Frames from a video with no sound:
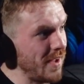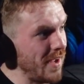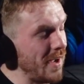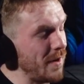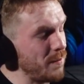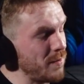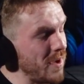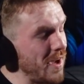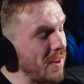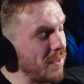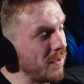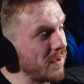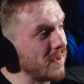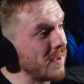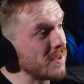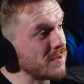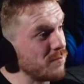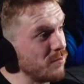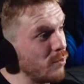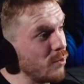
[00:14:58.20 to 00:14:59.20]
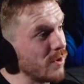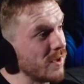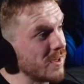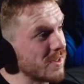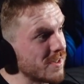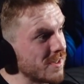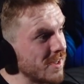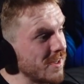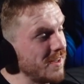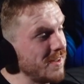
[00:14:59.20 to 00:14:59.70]
I think that's more
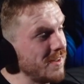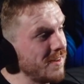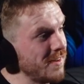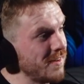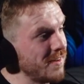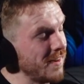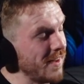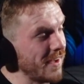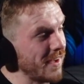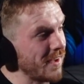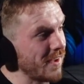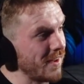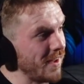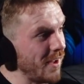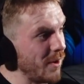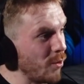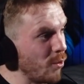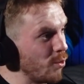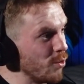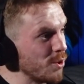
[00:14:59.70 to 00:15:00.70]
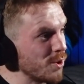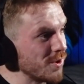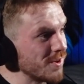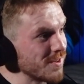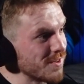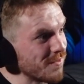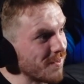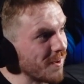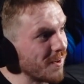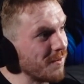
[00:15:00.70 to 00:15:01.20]
exciting, like an
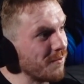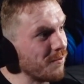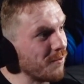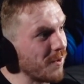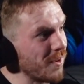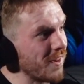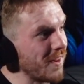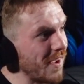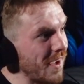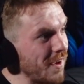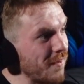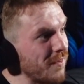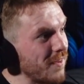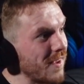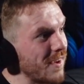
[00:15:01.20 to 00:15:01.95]
Ocean's film where they have to